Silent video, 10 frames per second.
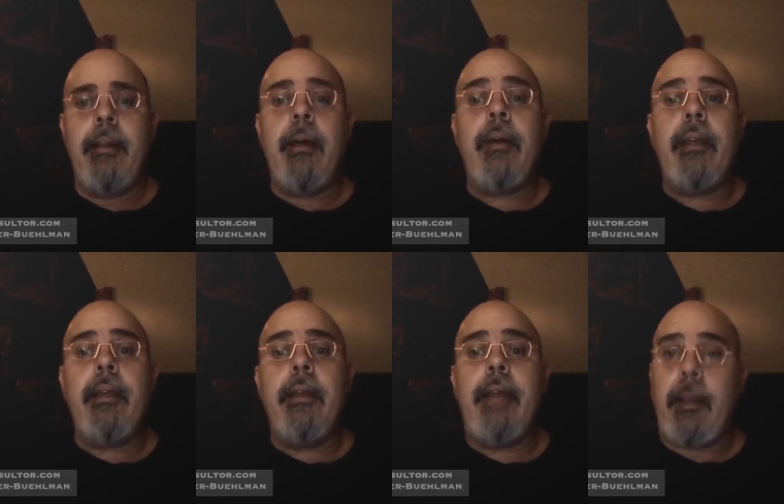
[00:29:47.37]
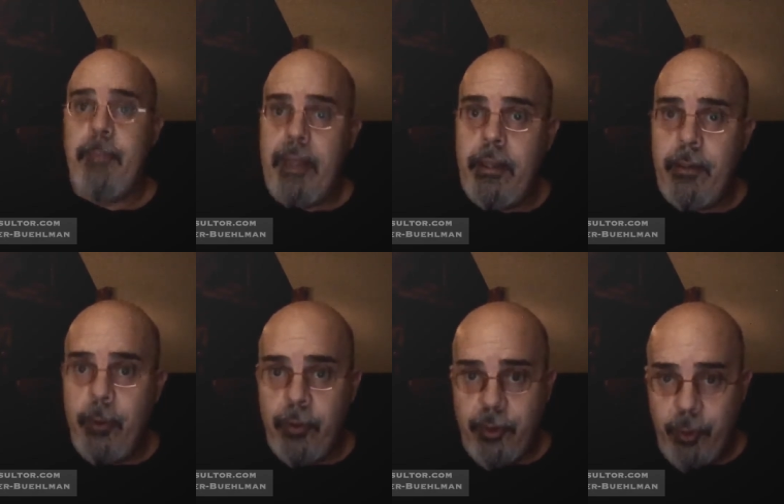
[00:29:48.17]
Now get me
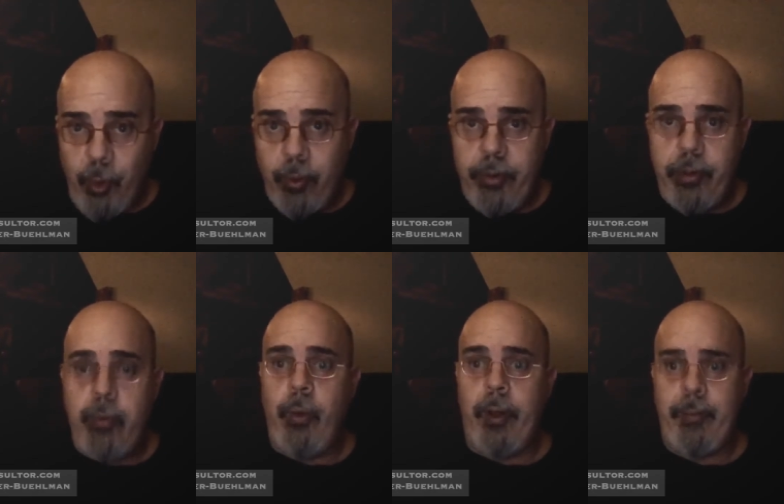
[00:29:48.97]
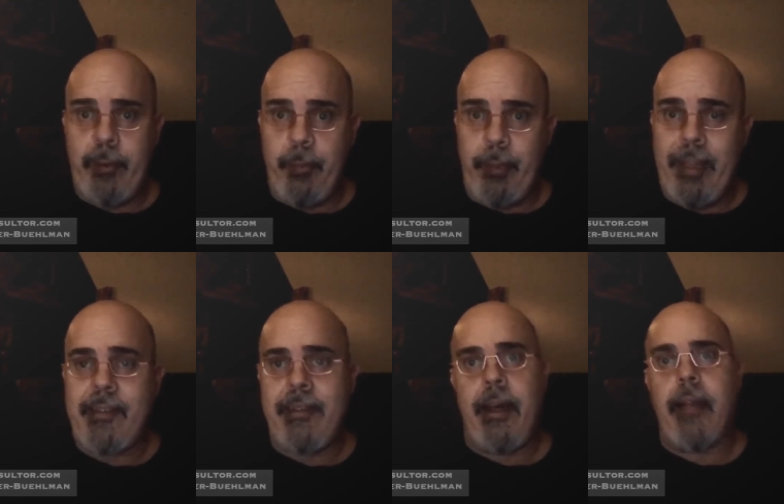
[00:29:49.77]
your sword. You'll want me to
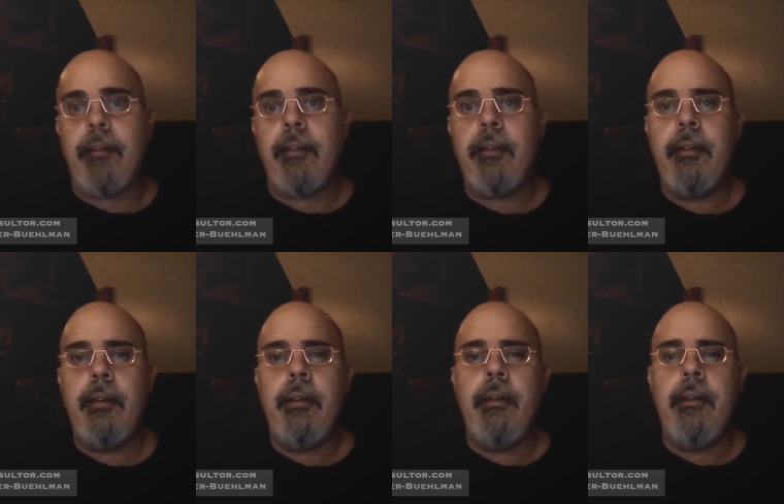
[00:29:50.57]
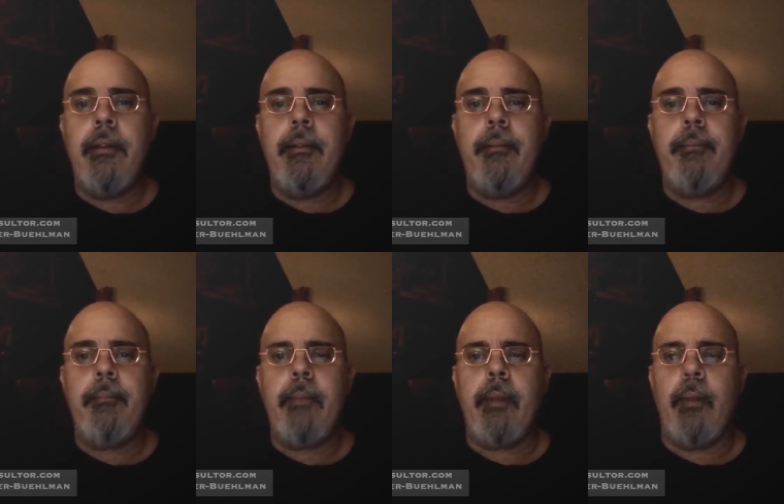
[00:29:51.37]
bless that.
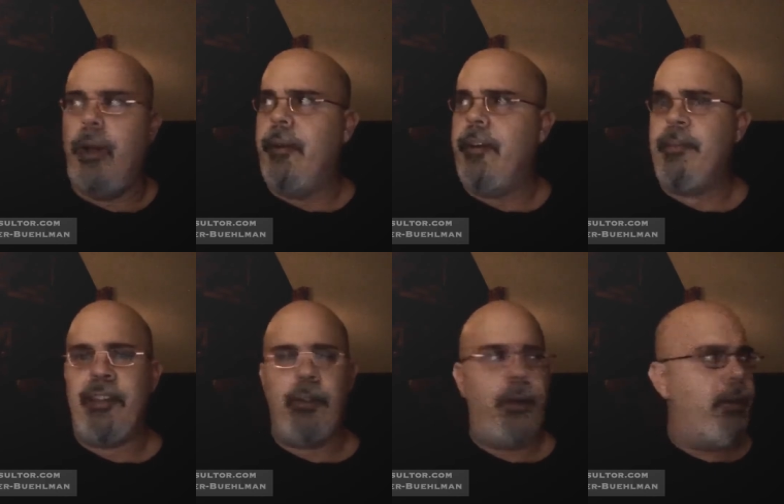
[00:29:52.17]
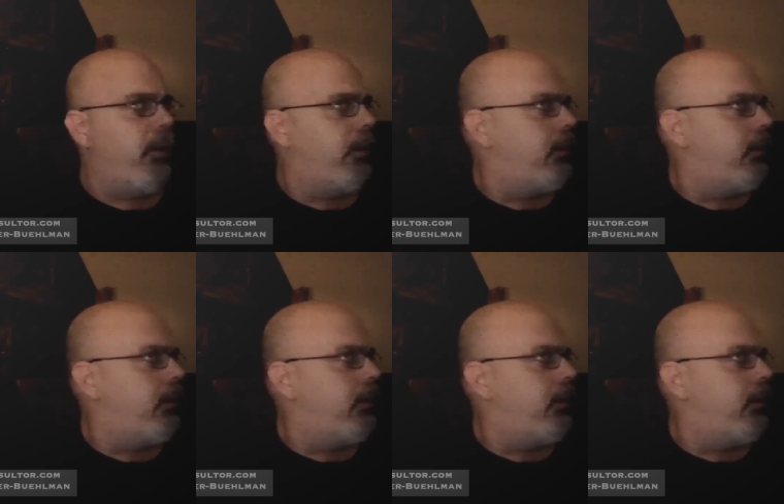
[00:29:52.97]
Where is my sword?